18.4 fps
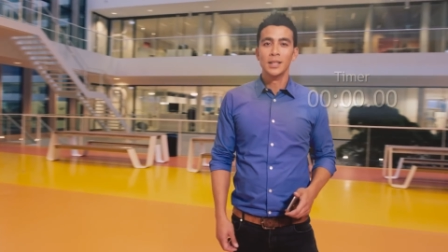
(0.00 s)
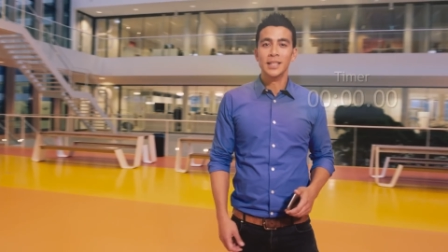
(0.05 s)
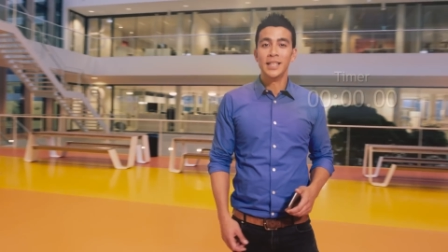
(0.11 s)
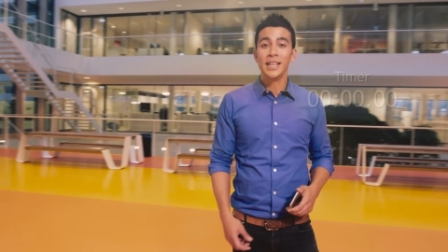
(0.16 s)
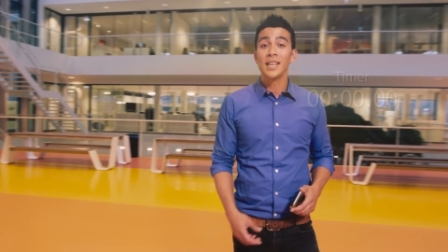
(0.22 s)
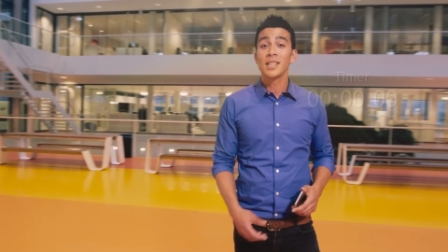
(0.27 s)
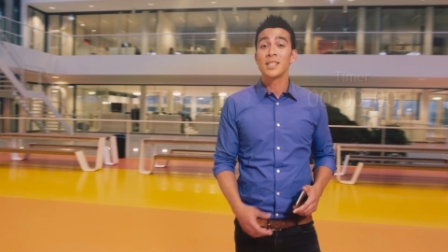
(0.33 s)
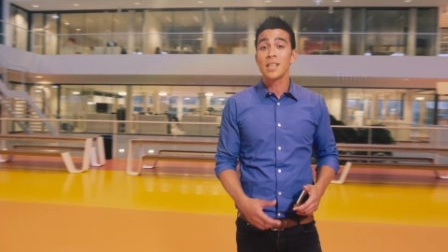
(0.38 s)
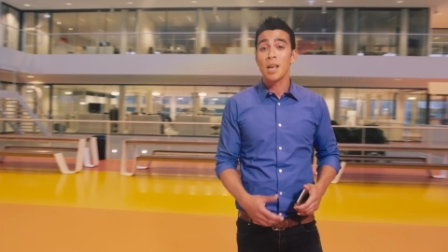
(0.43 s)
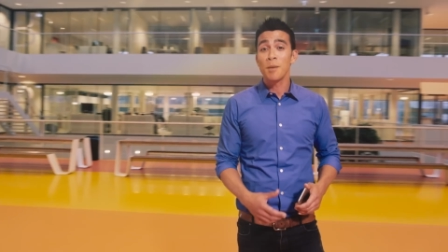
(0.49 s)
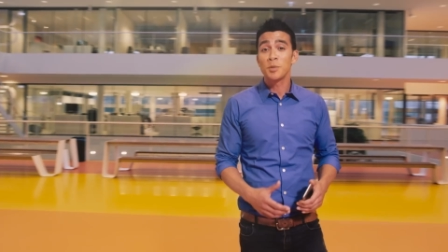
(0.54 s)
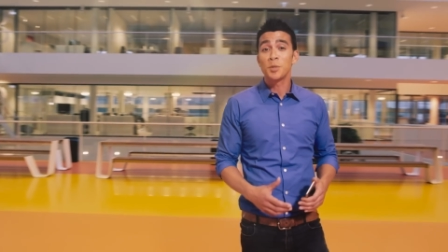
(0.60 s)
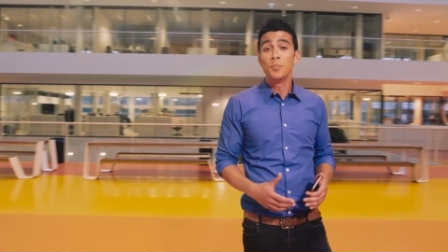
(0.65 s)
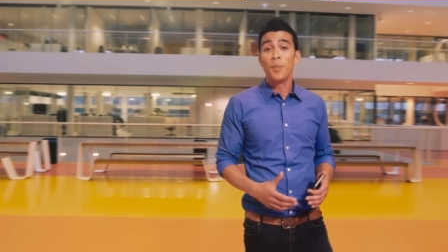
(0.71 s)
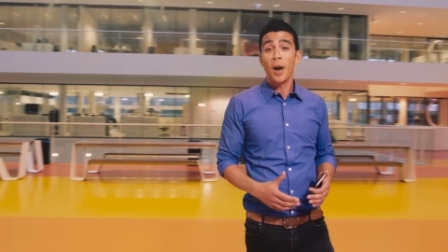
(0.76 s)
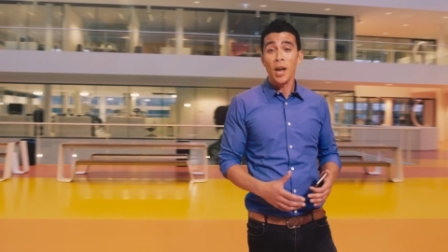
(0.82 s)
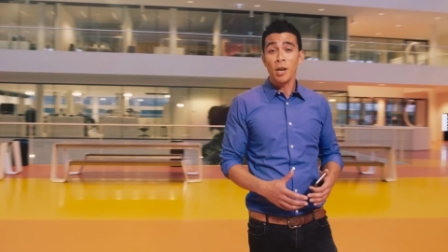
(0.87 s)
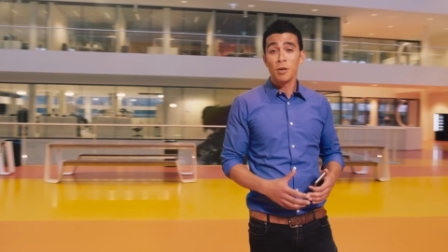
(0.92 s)
D S M's
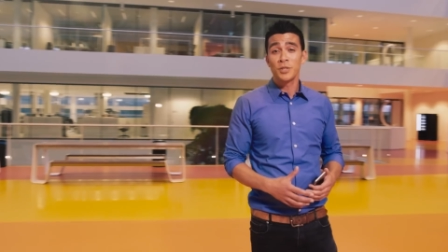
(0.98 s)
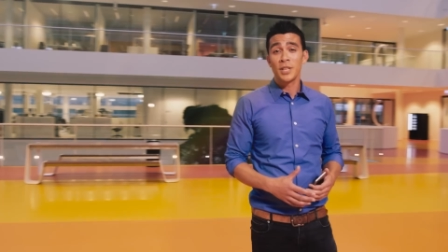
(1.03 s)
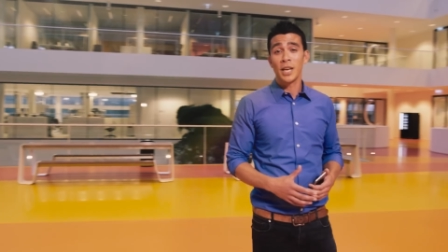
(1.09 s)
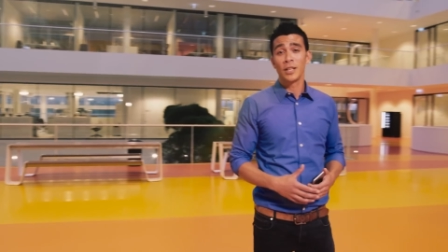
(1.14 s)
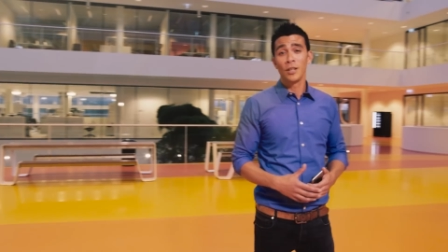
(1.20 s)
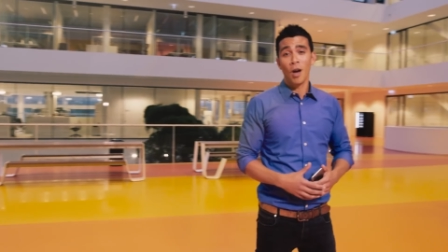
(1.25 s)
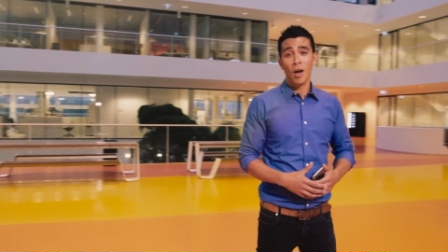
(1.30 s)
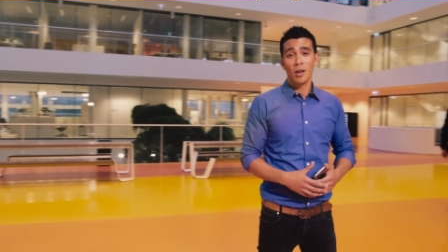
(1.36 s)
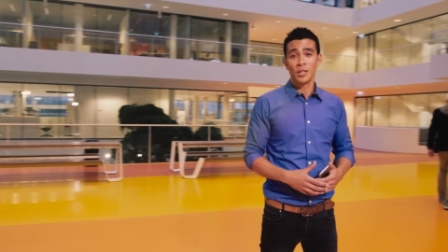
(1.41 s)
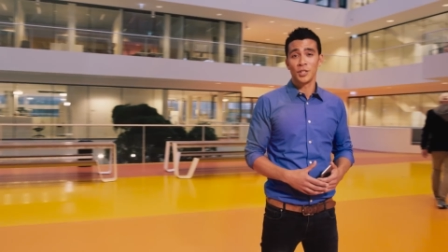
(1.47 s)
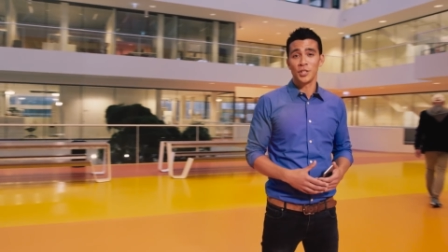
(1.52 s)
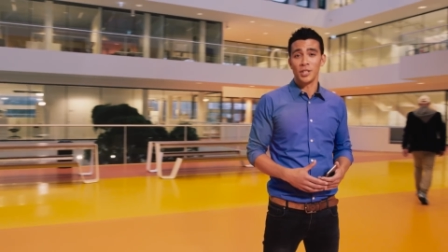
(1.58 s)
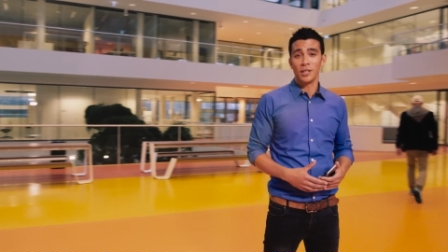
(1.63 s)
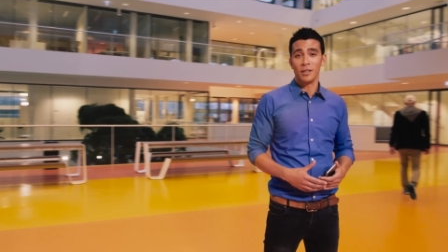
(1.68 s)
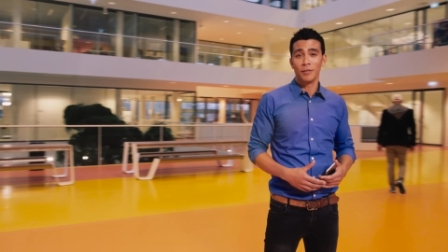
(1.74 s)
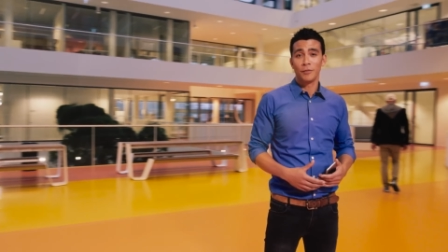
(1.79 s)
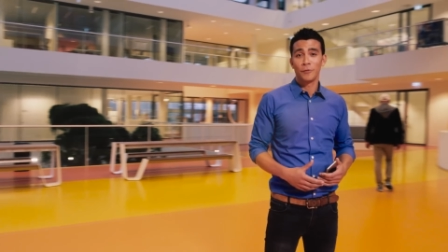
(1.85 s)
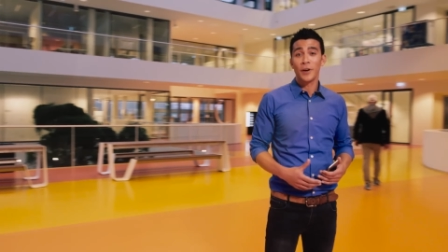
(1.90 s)

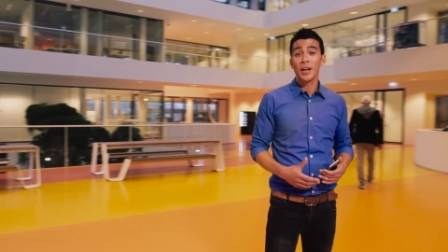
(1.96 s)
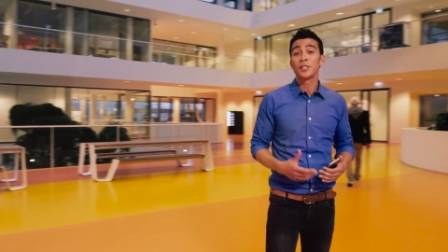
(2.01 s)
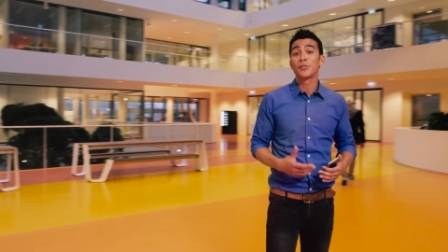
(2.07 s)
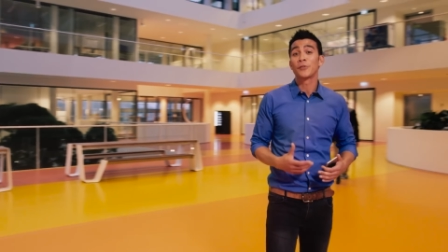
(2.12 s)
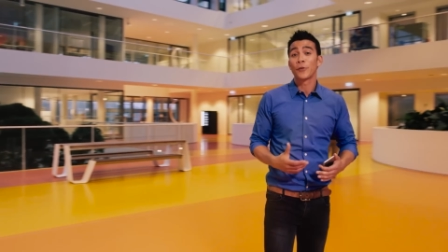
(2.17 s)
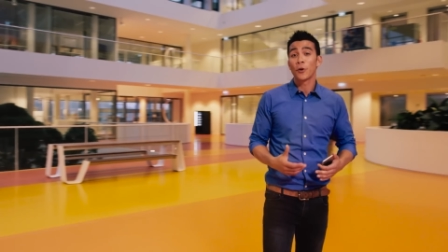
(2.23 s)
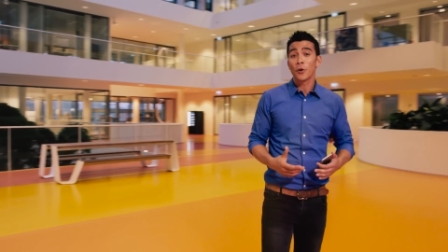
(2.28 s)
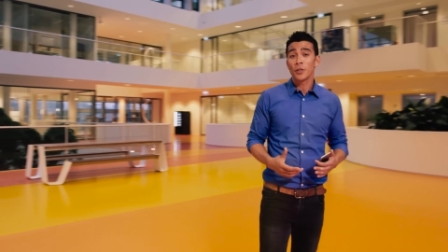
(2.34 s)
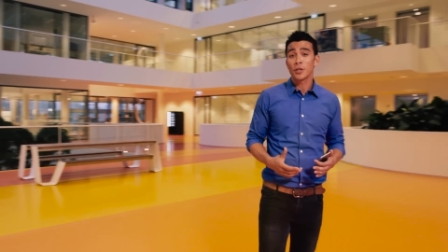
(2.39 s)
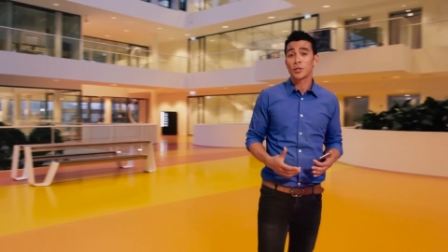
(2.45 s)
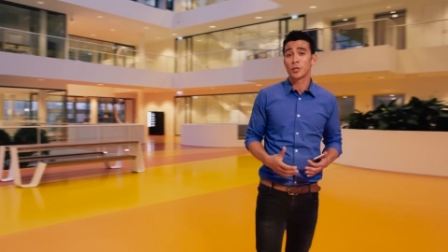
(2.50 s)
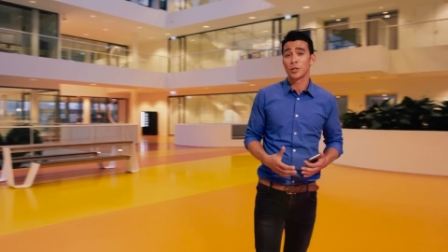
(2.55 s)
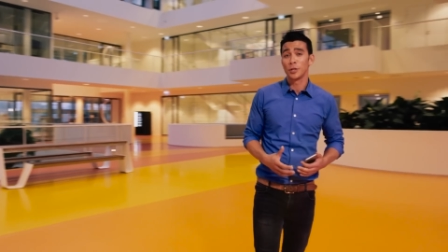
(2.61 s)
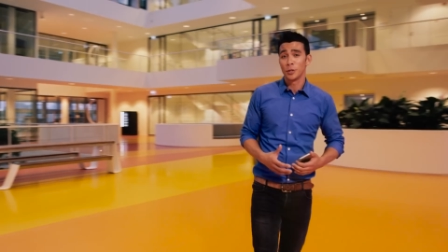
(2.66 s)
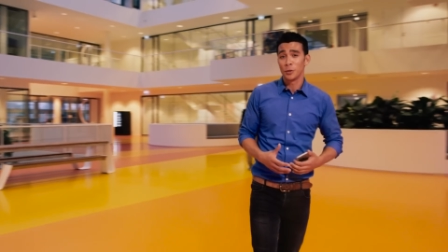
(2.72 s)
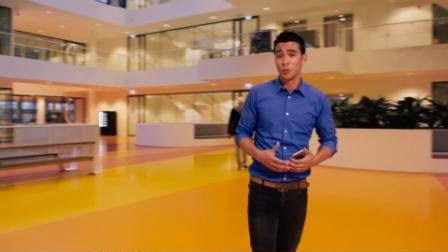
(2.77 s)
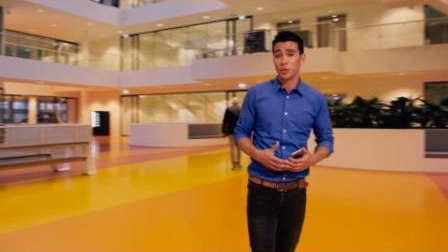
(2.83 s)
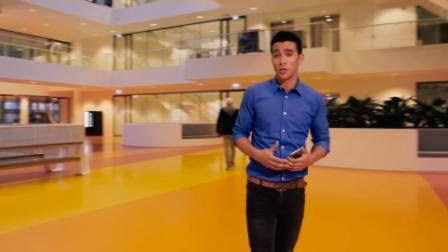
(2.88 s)
biotechnology finds further
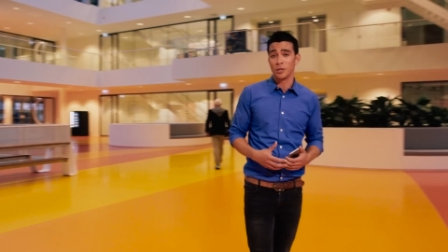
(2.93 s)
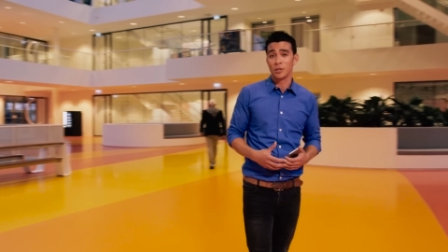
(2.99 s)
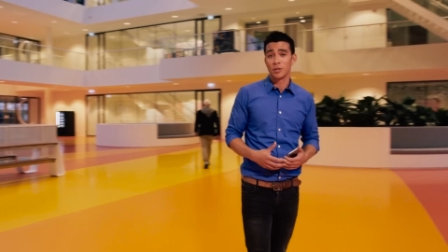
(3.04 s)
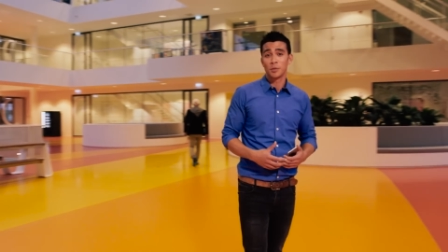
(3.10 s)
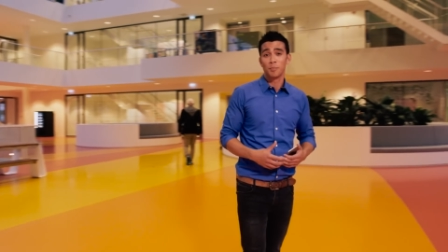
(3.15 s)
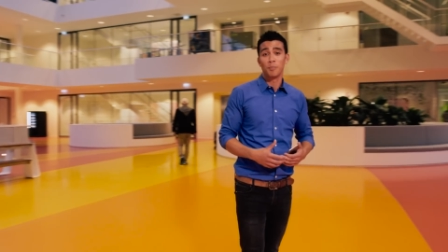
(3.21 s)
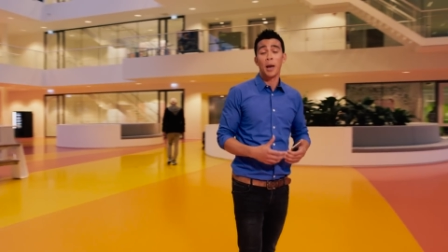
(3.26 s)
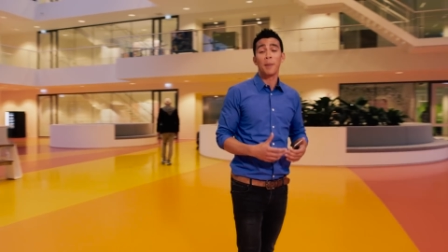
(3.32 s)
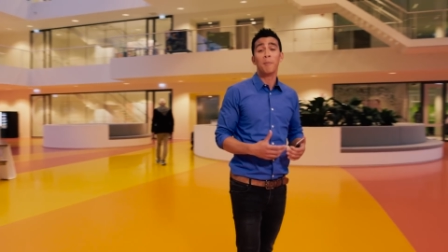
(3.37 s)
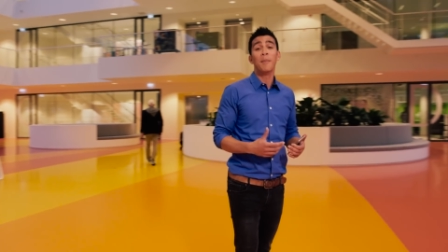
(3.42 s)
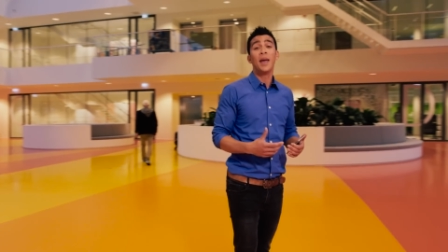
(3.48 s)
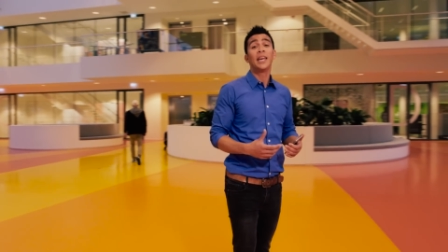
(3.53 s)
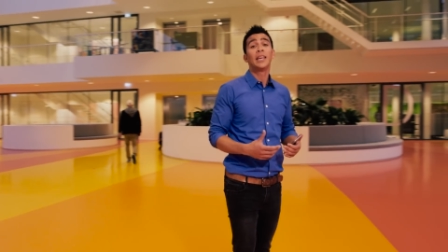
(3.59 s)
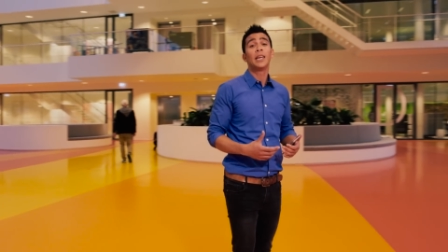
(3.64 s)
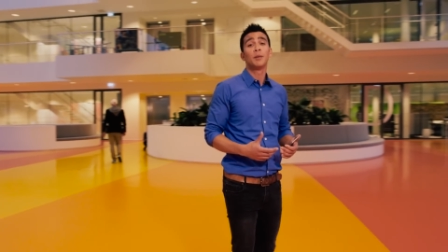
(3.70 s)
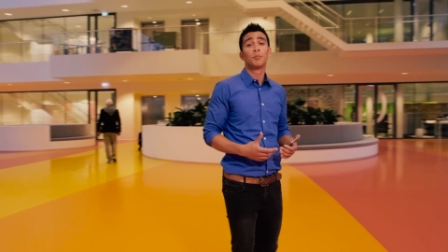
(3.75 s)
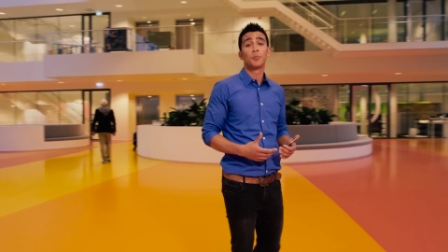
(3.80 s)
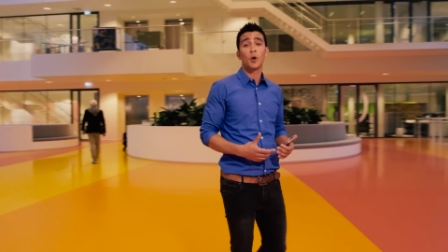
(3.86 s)
solutions by
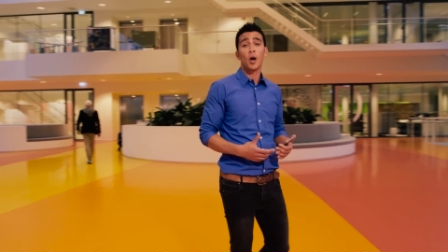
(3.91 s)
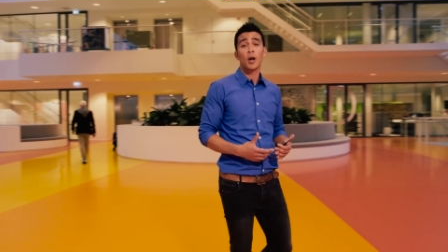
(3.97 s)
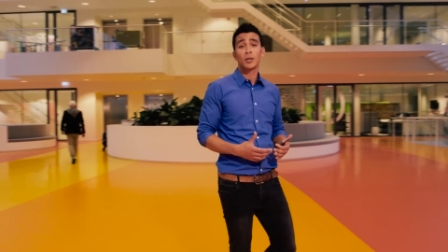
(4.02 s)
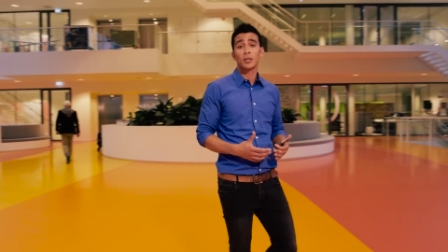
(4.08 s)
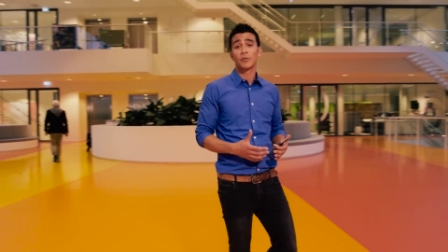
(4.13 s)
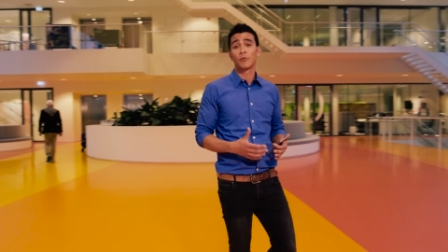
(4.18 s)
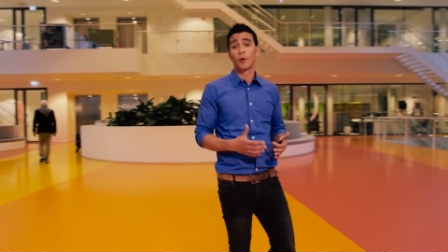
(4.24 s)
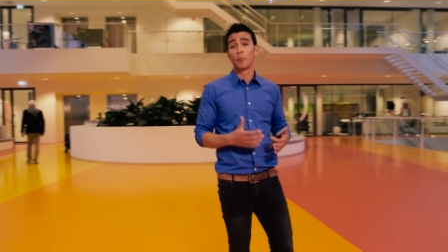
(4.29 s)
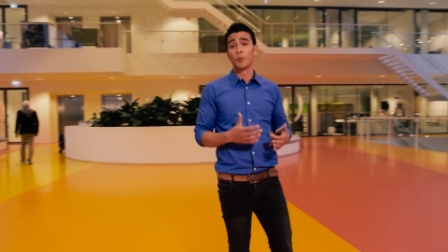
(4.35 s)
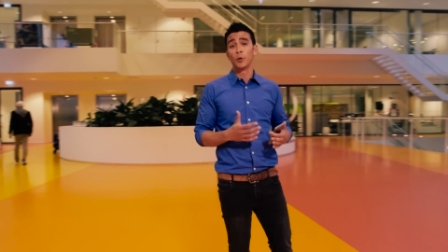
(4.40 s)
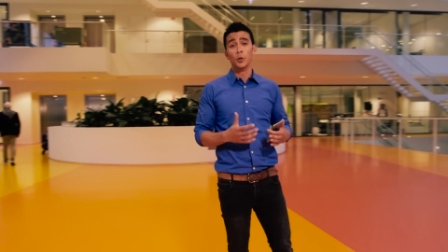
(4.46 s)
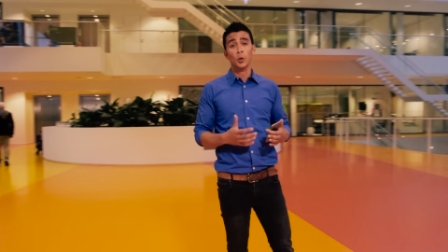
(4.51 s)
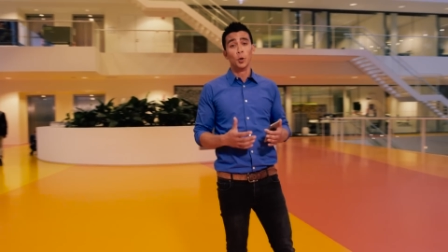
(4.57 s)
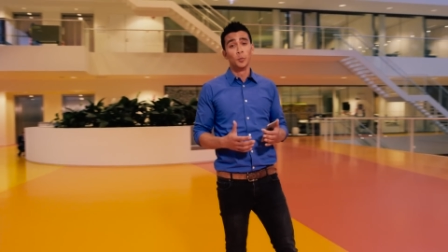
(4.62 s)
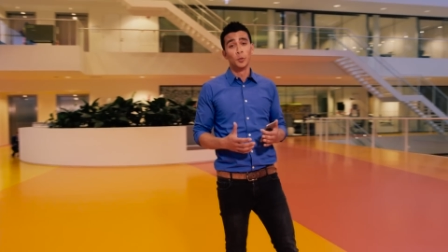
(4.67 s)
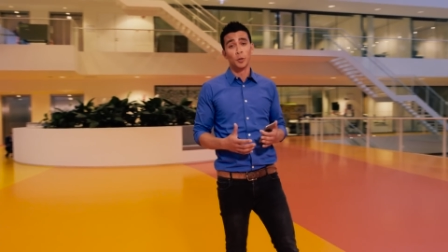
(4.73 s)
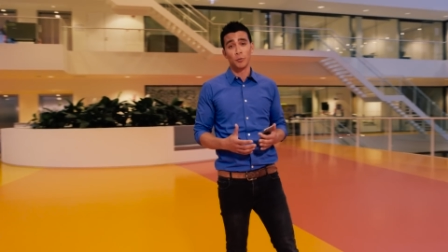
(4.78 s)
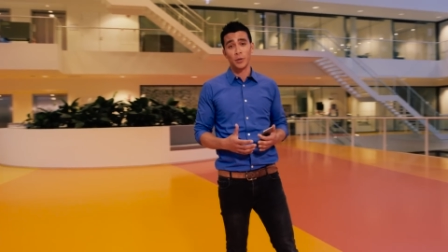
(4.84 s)
making products from
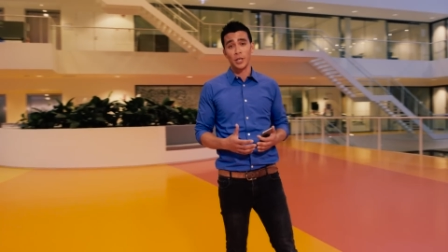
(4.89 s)
renewable